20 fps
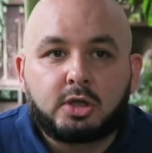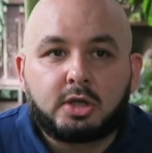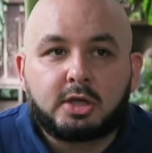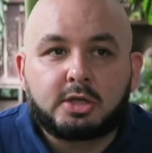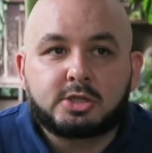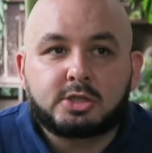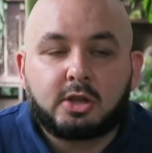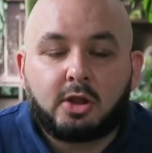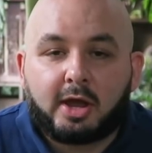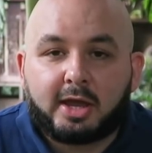
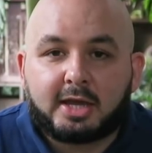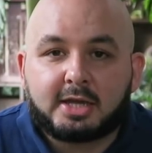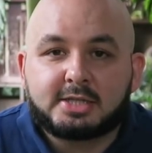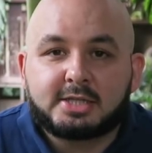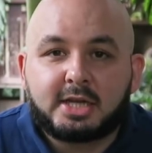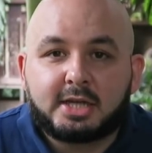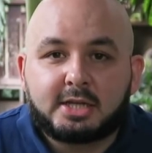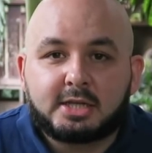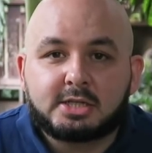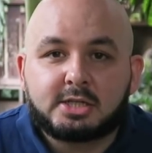it's like I
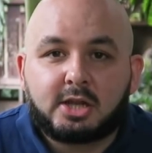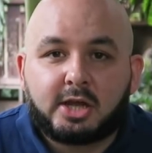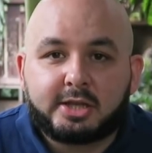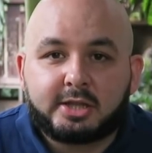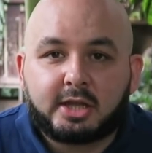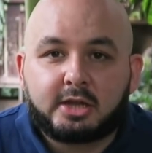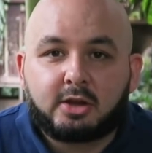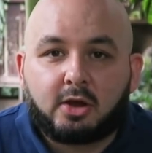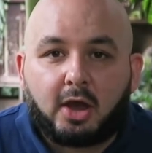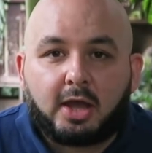said, it's like
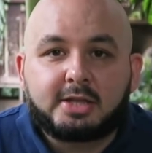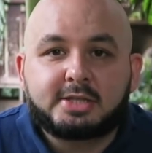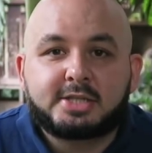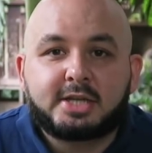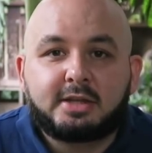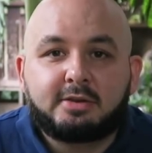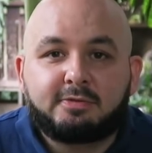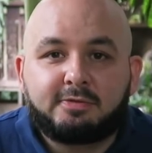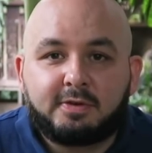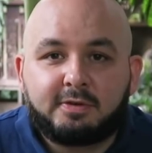the
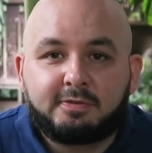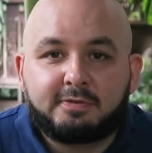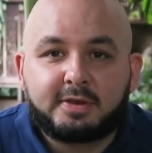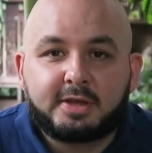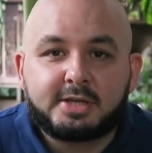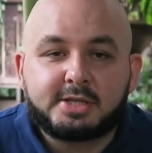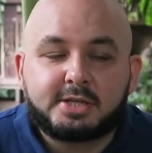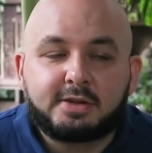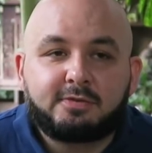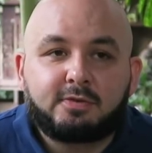
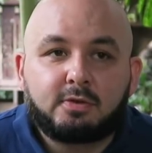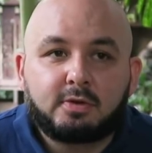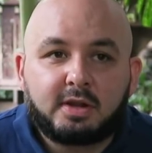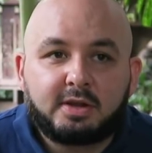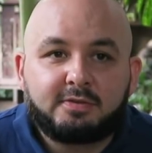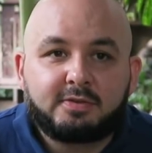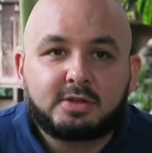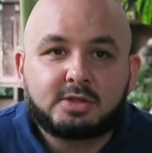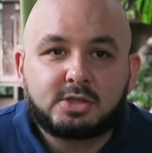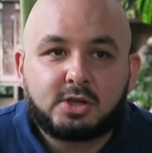1950s. If you
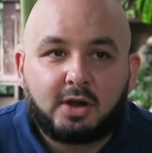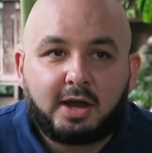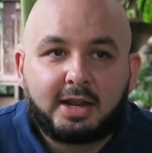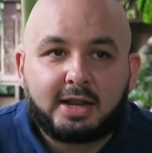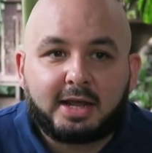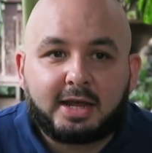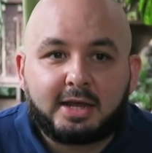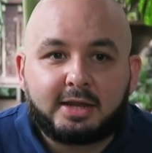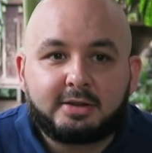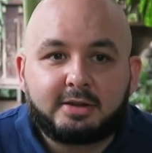live in
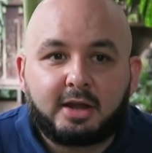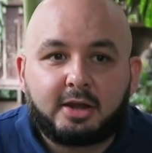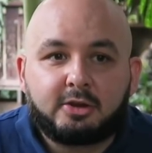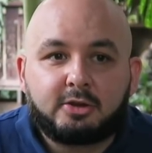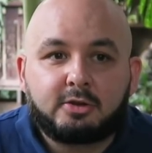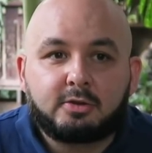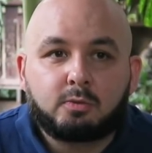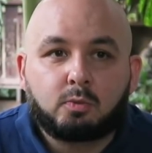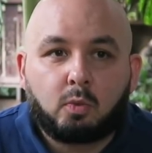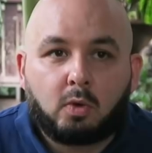Thailand
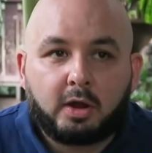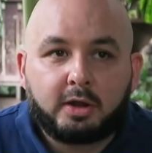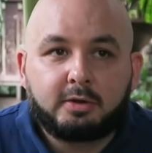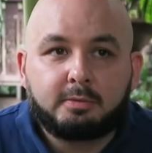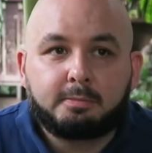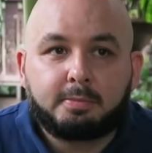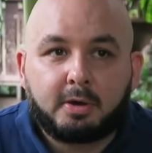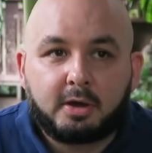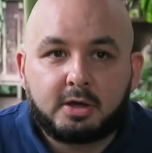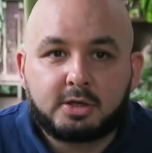and
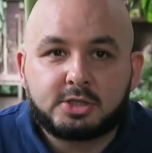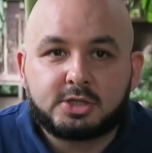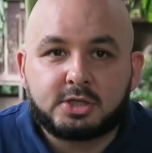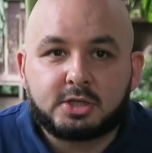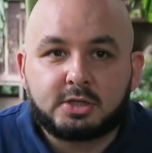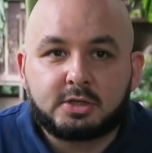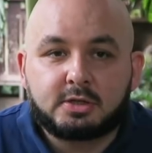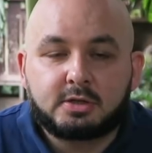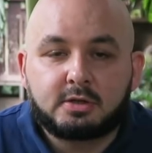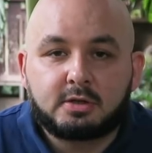one
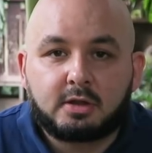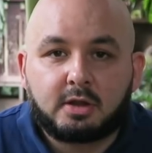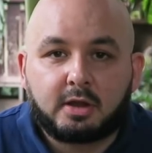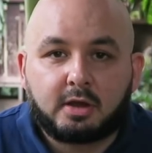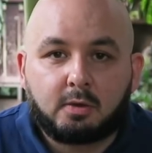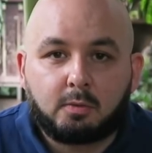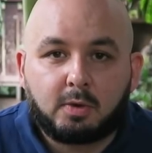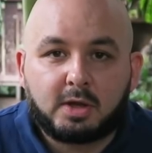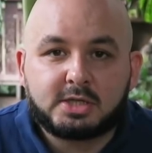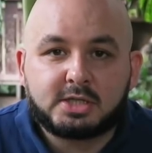person,
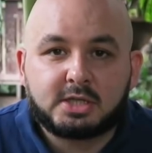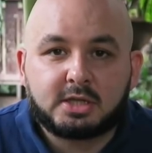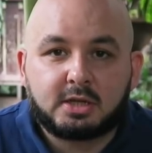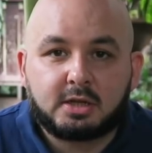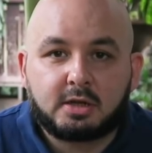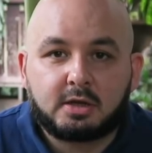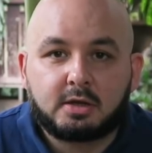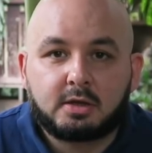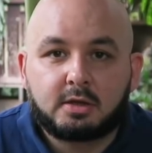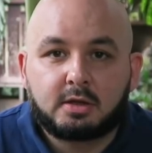like a
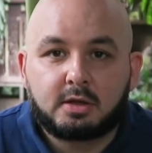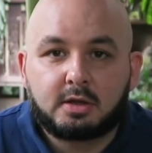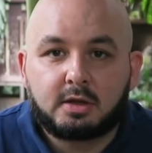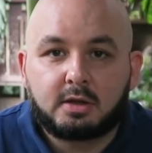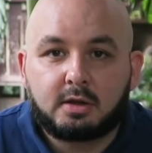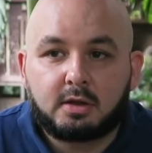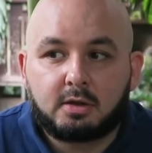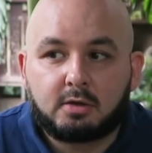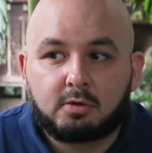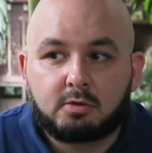Westerner,
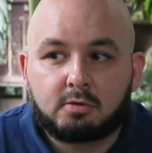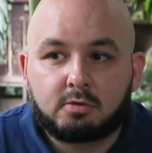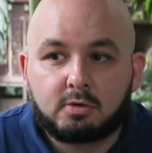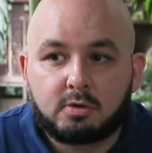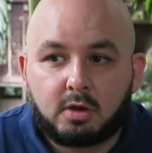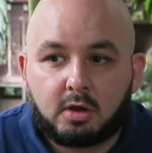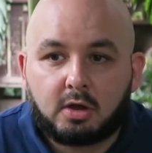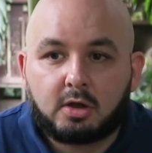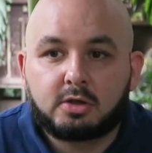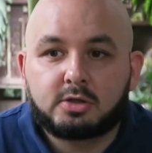
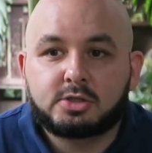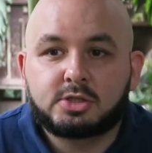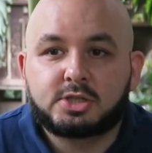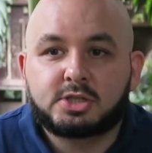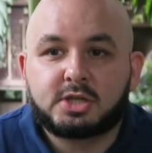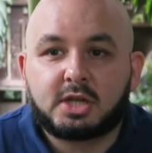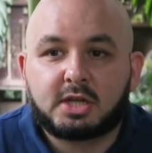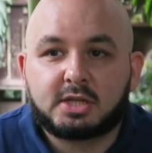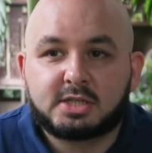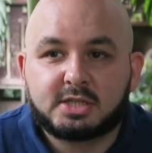
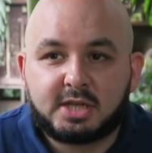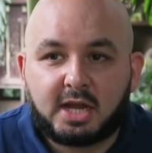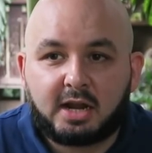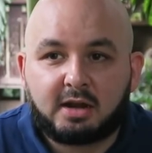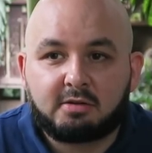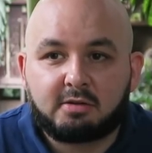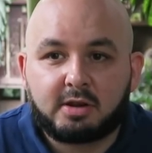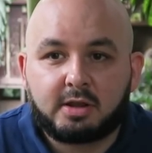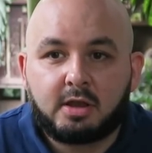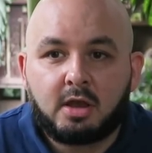earns a
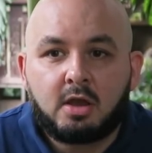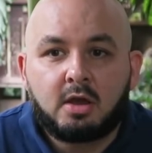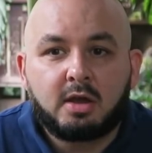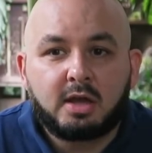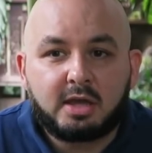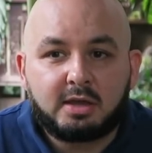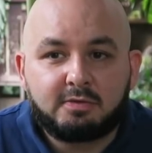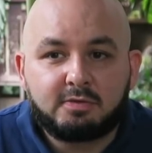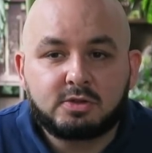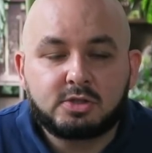salary,
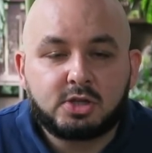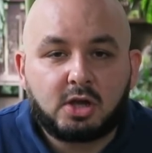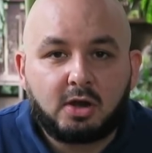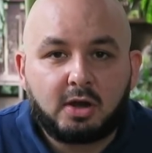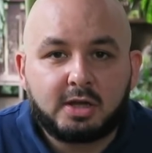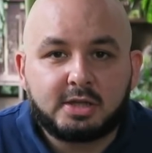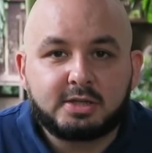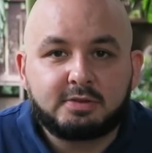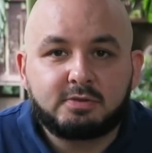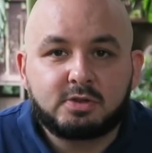even
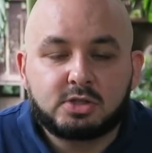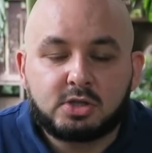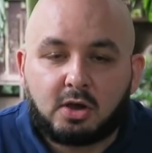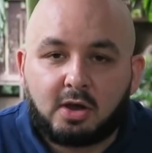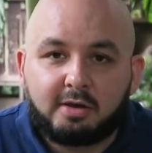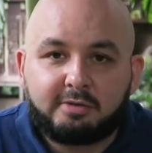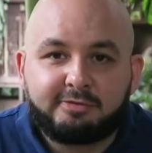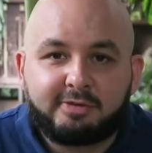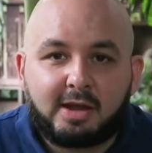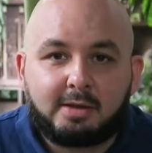
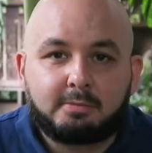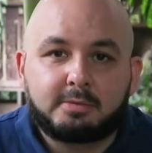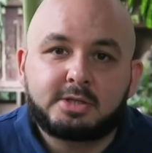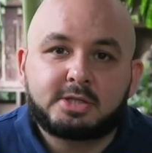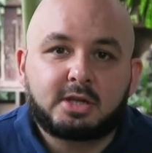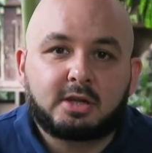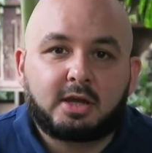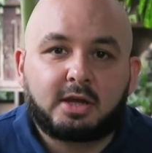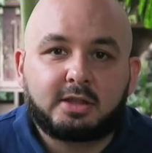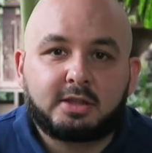Thai
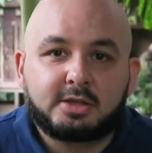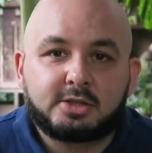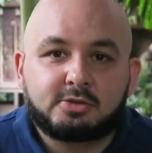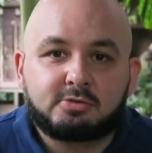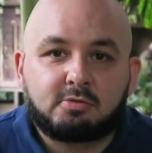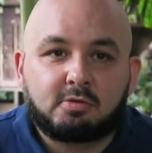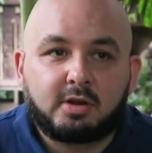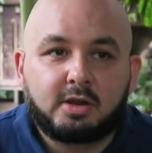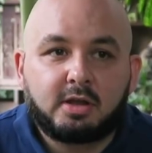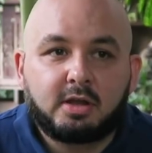families are like
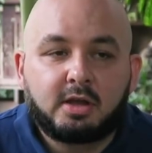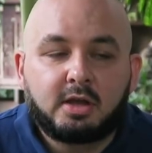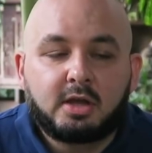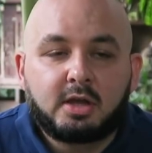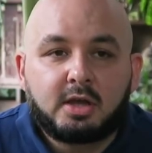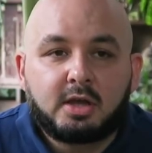this, right?